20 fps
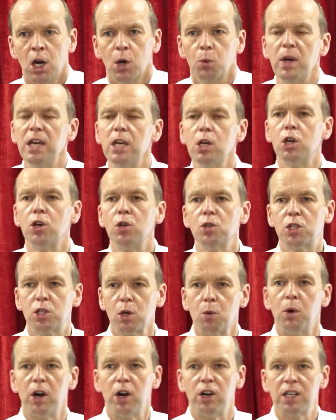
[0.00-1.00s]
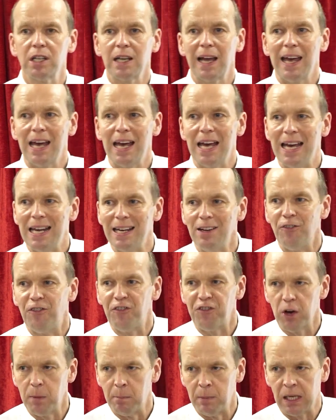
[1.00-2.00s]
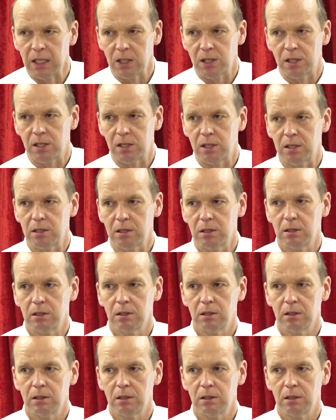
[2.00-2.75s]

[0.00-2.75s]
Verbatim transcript: We use the word infamous.